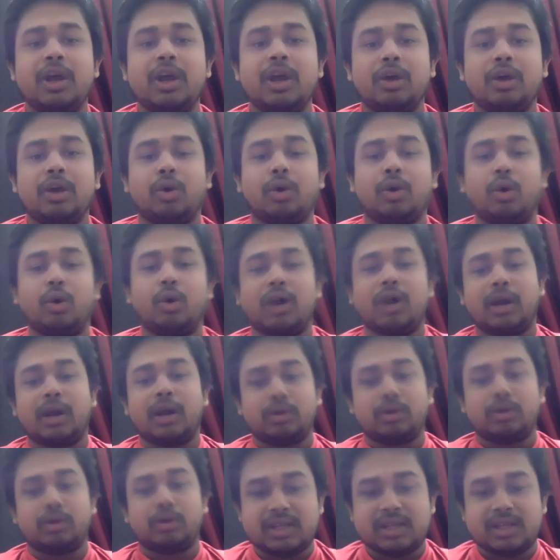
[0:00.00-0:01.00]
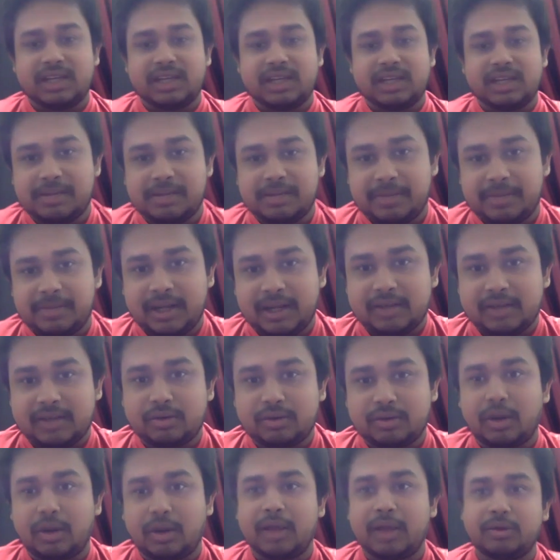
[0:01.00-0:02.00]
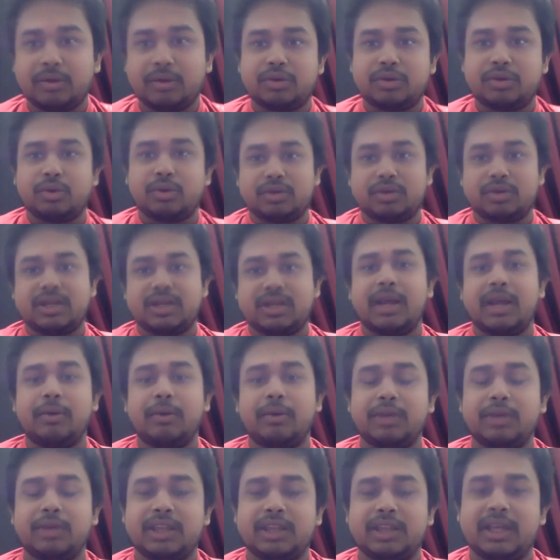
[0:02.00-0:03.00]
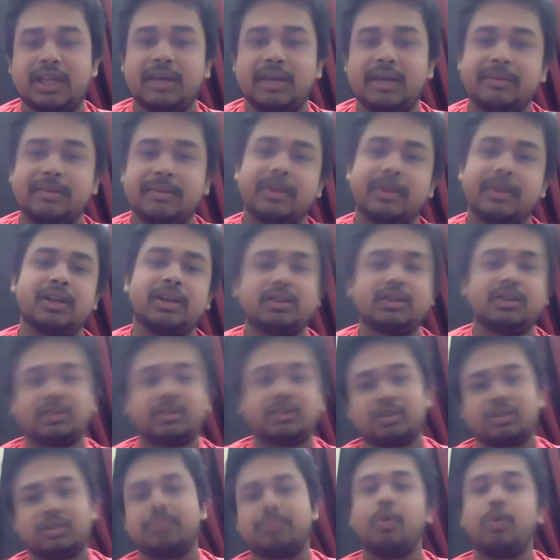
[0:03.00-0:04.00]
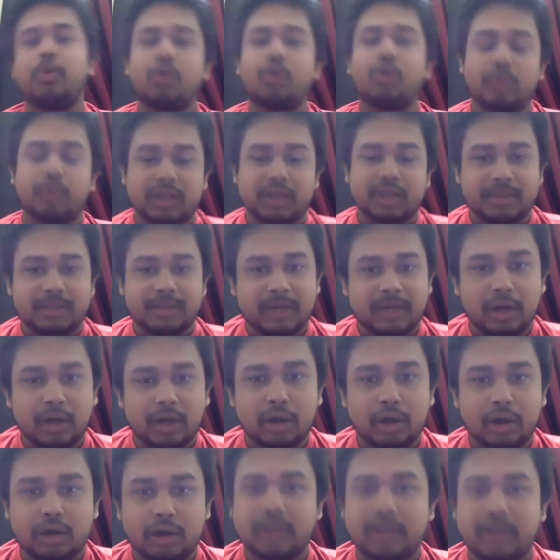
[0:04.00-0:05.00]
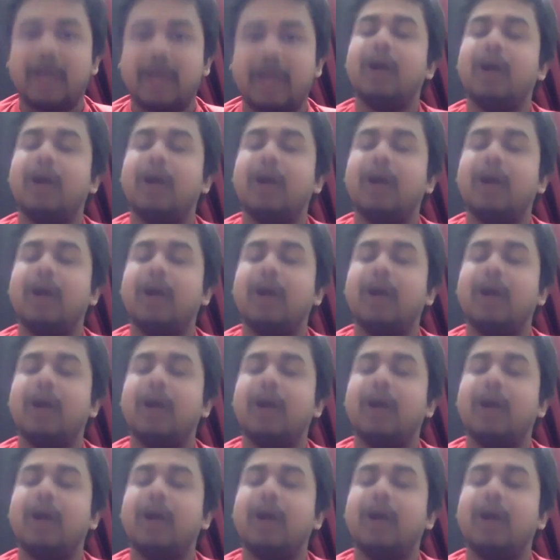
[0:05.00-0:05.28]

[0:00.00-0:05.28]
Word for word: go around the senior players. So I used to stay with him and spoke with him a lot. Yeah.